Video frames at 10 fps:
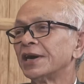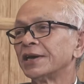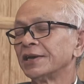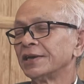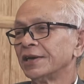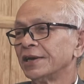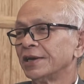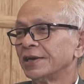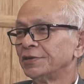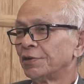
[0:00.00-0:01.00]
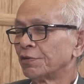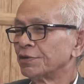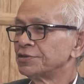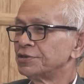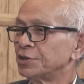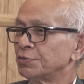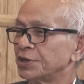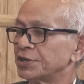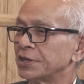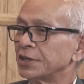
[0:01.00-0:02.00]
are in your
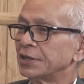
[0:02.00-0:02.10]
constituency?